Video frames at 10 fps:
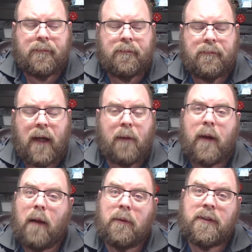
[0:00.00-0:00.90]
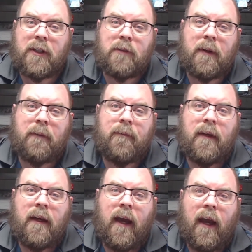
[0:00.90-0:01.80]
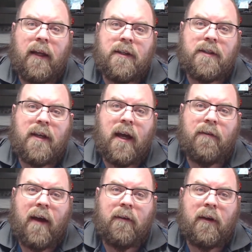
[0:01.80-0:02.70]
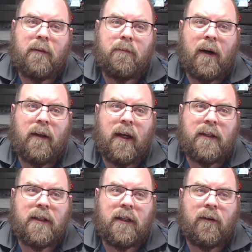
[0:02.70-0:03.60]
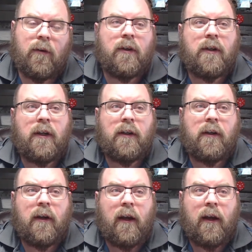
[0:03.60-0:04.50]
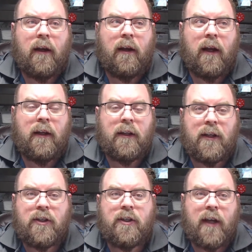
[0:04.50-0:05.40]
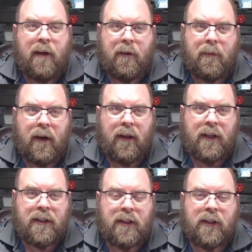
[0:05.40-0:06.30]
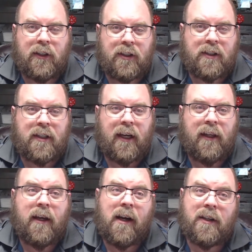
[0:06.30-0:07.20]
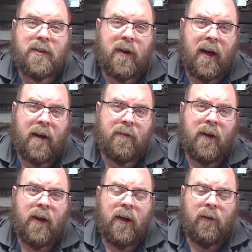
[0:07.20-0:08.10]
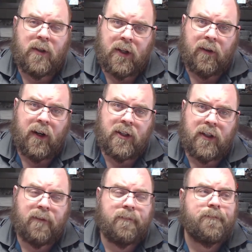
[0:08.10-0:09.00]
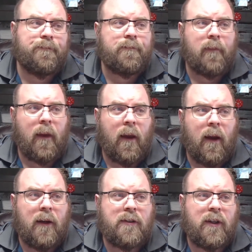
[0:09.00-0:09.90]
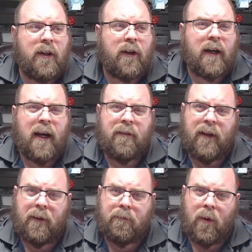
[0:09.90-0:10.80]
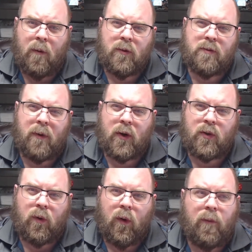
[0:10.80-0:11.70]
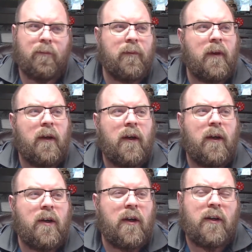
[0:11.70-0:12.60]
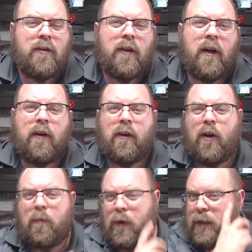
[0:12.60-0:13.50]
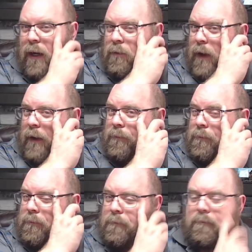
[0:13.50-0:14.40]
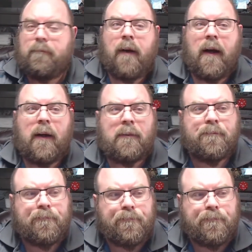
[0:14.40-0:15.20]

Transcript: hobgoblin, excuse me. And instead of having paralyzing, or in addition to having paralyzing touch, I should say, they also have regeneration. So they're kind of like almost part troll. So they're a little more terrifying. And